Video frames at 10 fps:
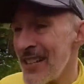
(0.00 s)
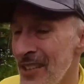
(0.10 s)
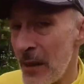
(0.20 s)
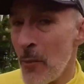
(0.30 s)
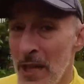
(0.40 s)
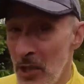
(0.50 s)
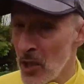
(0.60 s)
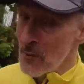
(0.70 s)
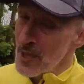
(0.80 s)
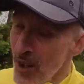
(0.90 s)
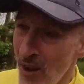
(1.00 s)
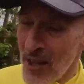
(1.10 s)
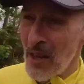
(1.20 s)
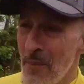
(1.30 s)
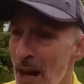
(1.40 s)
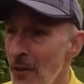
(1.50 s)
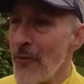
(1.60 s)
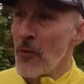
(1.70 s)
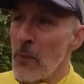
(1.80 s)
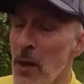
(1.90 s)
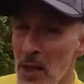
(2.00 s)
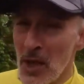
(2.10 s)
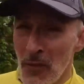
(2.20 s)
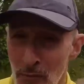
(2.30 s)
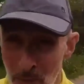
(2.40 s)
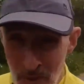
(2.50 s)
in the same way that you're going to be tired in a marathon, but you've